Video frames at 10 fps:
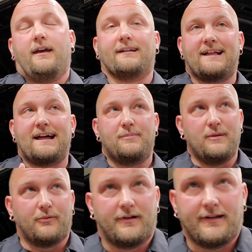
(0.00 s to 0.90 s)
and a lot of
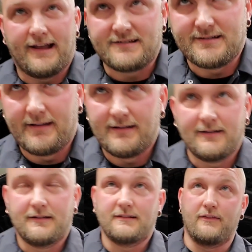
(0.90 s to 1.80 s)
people actually,
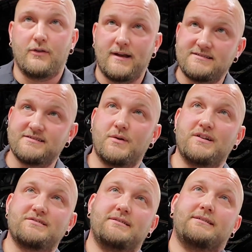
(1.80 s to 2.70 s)
now that you asked this
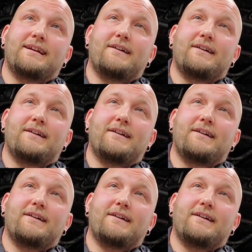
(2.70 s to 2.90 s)
question, I